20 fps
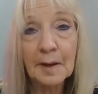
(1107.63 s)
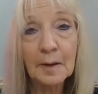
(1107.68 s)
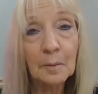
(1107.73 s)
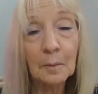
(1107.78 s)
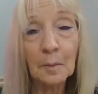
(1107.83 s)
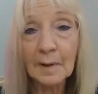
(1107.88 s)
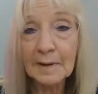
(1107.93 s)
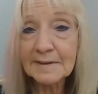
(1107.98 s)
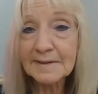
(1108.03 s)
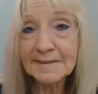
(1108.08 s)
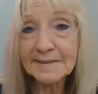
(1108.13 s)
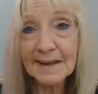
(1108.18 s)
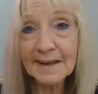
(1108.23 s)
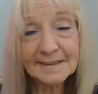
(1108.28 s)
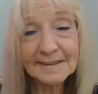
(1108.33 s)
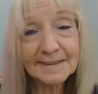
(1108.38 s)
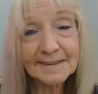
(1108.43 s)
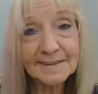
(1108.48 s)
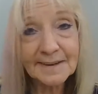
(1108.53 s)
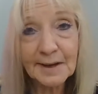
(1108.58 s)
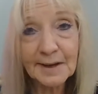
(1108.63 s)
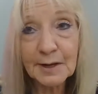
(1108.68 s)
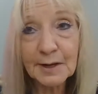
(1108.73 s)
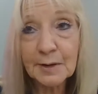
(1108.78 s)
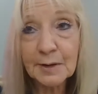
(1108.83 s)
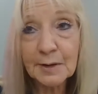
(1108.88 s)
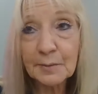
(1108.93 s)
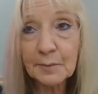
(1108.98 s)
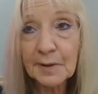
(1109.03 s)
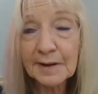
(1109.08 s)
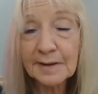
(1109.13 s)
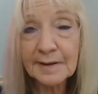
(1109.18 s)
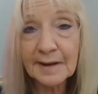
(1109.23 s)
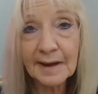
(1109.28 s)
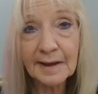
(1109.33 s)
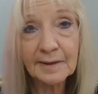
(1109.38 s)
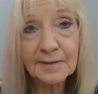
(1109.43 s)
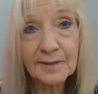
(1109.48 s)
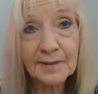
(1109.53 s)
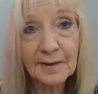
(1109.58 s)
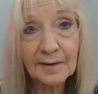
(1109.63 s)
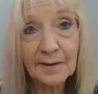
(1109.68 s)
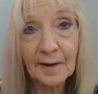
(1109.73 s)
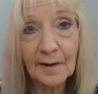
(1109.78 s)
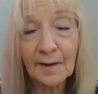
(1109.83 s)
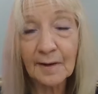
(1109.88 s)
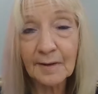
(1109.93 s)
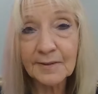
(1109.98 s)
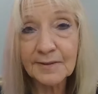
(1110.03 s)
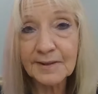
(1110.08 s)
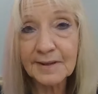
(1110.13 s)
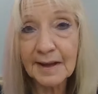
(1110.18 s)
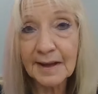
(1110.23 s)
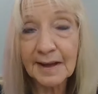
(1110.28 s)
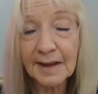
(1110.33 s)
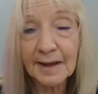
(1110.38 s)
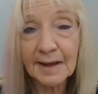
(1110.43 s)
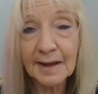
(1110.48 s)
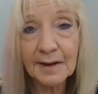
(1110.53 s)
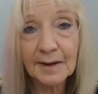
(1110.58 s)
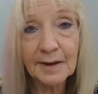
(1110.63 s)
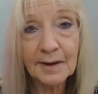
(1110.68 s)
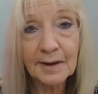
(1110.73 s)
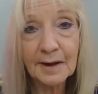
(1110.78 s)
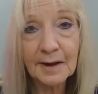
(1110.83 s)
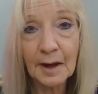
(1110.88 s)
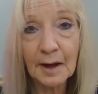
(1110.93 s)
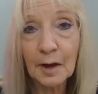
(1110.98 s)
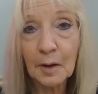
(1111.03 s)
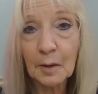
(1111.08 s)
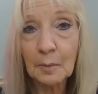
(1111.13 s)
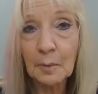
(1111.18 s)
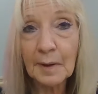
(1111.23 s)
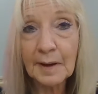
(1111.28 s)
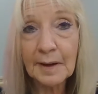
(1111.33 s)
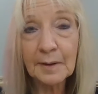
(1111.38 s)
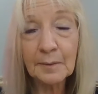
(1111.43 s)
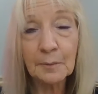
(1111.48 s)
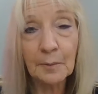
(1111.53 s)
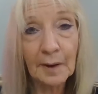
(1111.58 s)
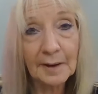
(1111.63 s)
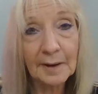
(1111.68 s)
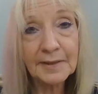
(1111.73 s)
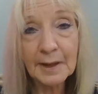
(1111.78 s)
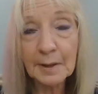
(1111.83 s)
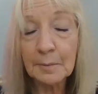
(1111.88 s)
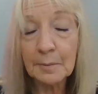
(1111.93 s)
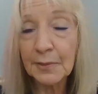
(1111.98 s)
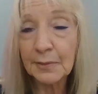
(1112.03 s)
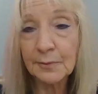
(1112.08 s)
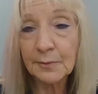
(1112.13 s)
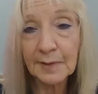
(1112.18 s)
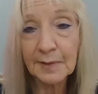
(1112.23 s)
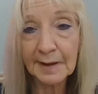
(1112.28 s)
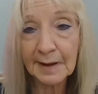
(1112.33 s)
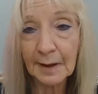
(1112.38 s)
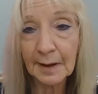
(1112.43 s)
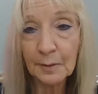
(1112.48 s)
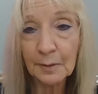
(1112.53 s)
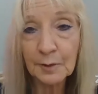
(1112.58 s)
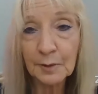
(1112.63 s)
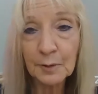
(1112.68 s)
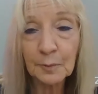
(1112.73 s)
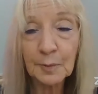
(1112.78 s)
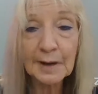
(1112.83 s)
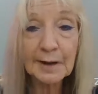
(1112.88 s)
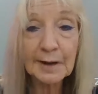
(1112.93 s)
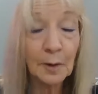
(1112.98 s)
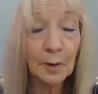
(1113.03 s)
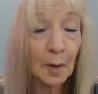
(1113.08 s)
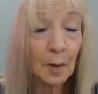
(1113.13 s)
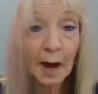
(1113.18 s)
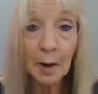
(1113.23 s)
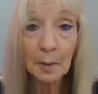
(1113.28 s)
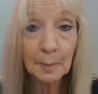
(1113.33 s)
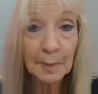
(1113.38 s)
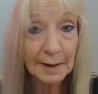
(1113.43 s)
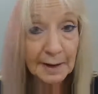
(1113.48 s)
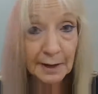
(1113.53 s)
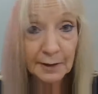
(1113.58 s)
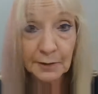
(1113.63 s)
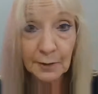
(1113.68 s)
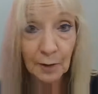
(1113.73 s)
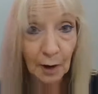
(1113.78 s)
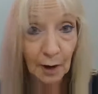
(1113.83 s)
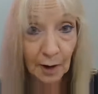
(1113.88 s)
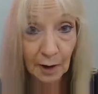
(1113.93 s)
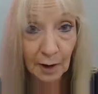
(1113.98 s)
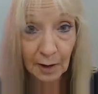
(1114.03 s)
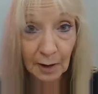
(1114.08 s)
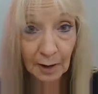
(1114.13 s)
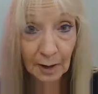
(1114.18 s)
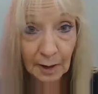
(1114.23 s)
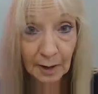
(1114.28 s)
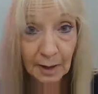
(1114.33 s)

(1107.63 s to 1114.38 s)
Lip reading: Once that's done, we take the cards and we run them through the counter. We know how many there are.